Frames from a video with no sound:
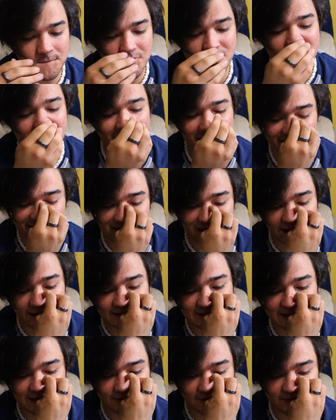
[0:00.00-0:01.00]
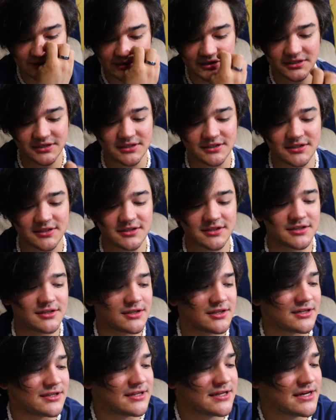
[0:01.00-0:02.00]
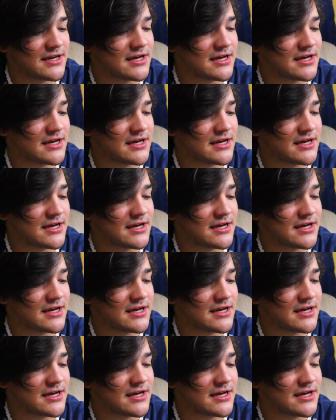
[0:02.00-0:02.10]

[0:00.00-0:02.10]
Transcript: Yeah, day 3. Good.